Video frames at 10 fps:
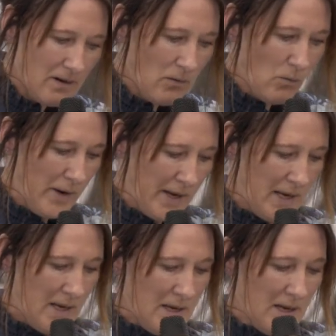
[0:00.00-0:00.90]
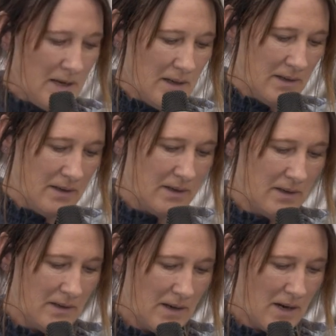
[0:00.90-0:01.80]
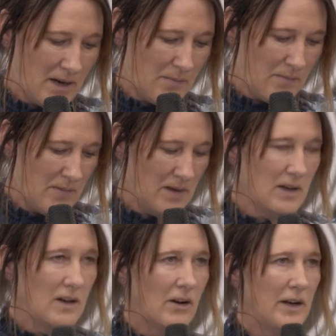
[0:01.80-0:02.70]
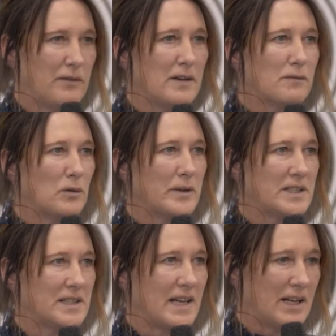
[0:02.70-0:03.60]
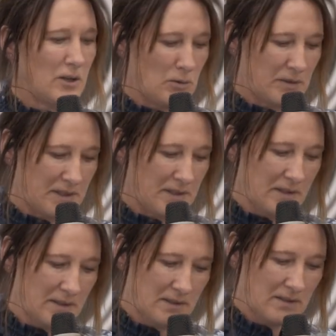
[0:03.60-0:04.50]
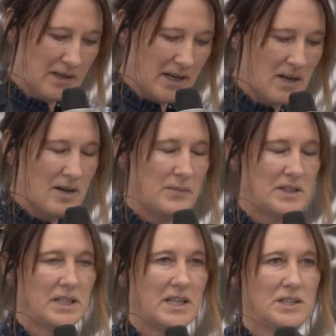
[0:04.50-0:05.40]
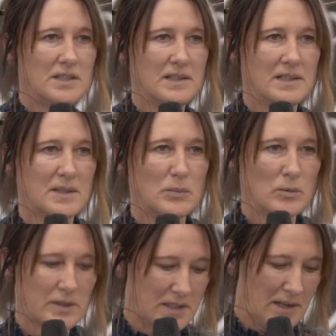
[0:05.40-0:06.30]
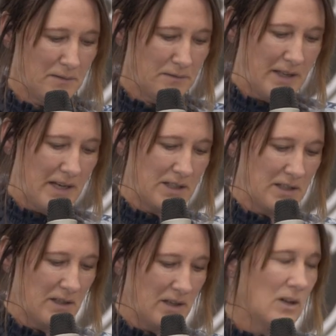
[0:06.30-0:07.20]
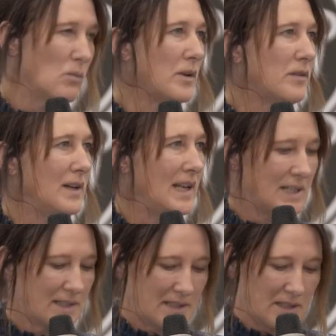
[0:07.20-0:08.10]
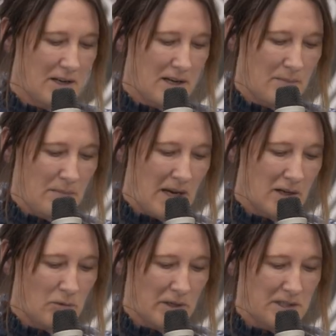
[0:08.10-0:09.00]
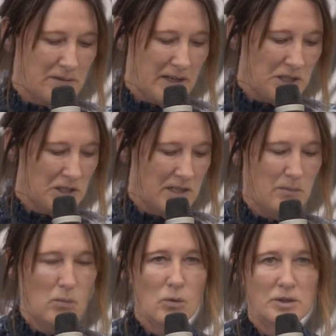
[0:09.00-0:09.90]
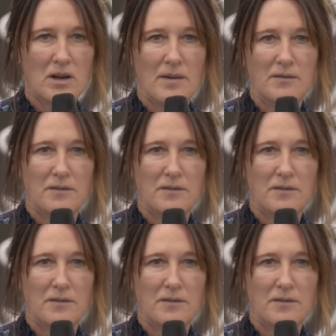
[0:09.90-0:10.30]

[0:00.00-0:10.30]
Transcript: We kind of influenced the adults, the teachers and sports staff, that with less adult intervention and more time